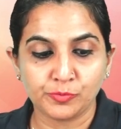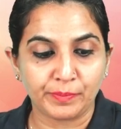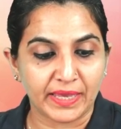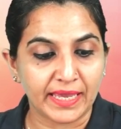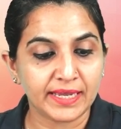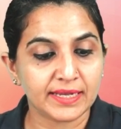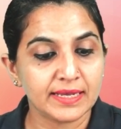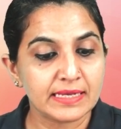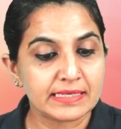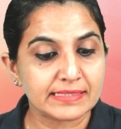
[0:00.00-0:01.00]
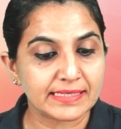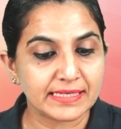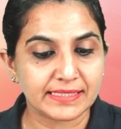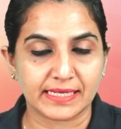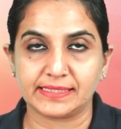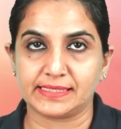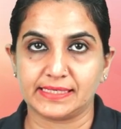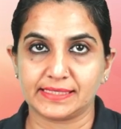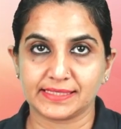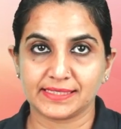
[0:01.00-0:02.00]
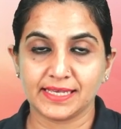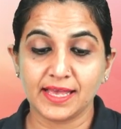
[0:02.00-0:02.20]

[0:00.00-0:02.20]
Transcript: make sentences.